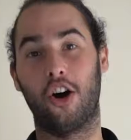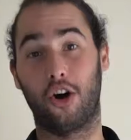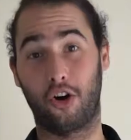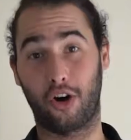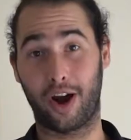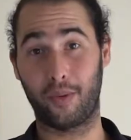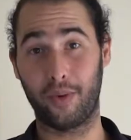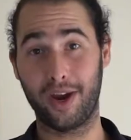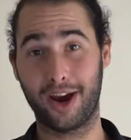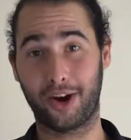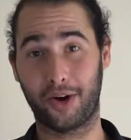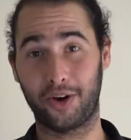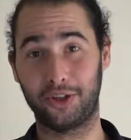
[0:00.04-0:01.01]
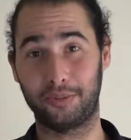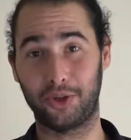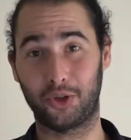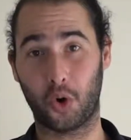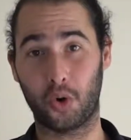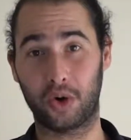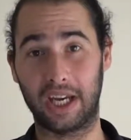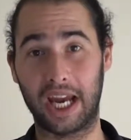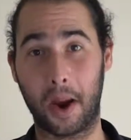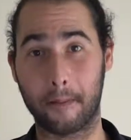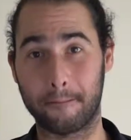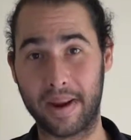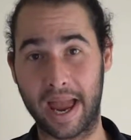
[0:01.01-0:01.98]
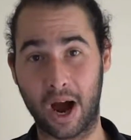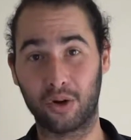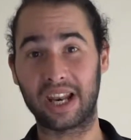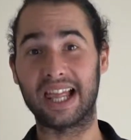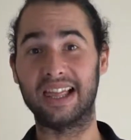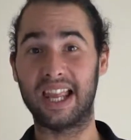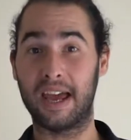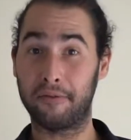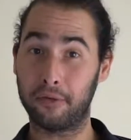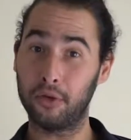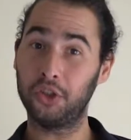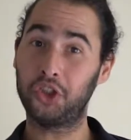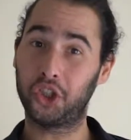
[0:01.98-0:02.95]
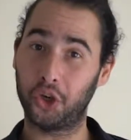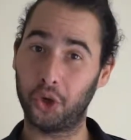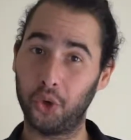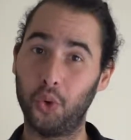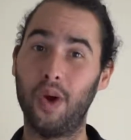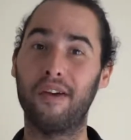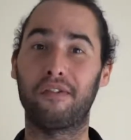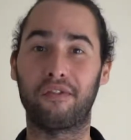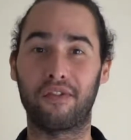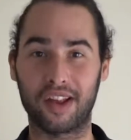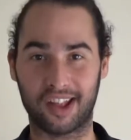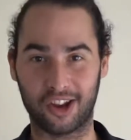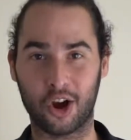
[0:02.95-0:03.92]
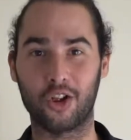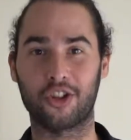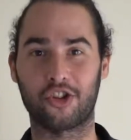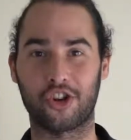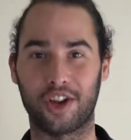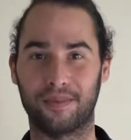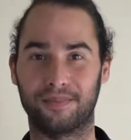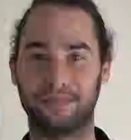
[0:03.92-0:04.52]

Alright, we are going to be talking about level 2 physiology.